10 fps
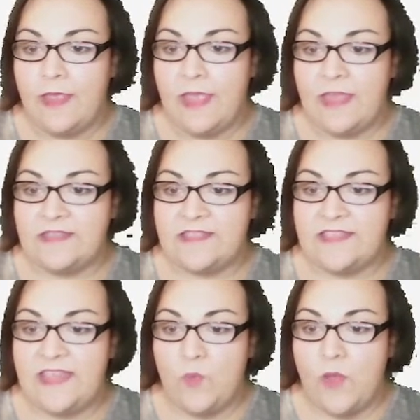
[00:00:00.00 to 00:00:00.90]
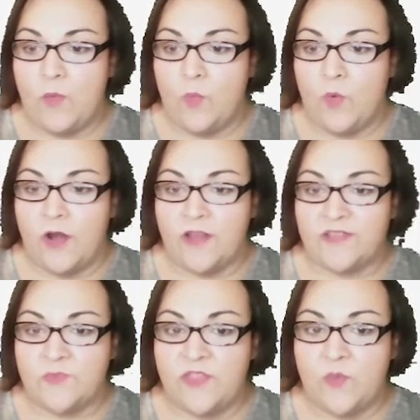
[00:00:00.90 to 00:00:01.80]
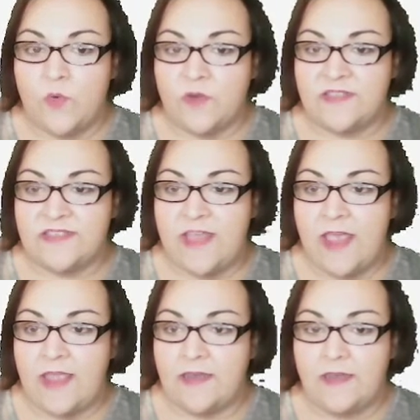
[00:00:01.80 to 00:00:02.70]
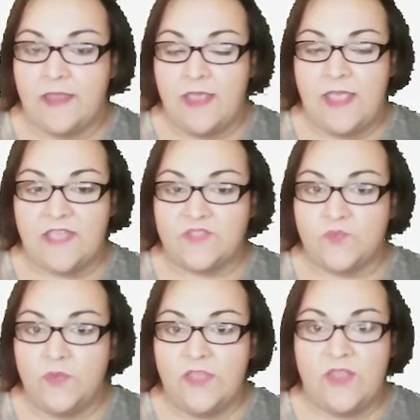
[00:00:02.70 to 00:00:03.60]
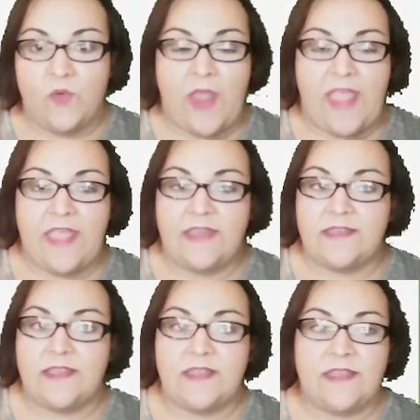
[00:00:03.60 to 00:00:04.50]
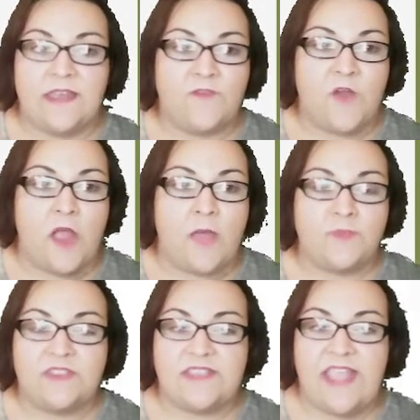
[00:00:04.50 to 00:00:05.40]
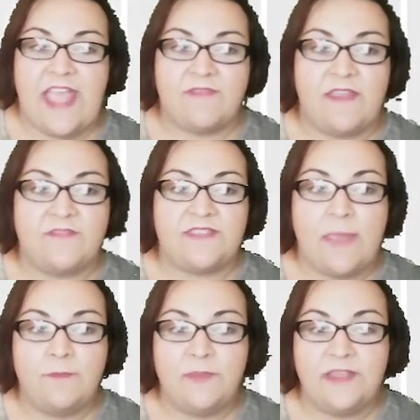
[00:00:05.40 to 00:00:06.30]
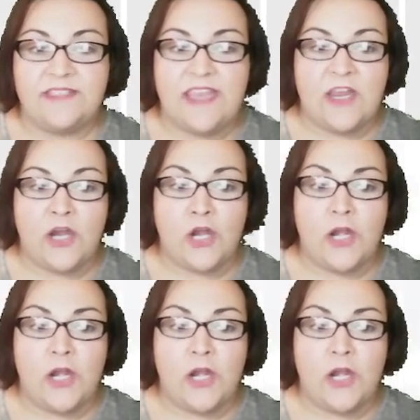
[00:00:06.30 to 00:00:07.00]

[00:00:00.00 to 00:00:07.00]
and see what works with your design. It's really great, the different options they have. They have templates here.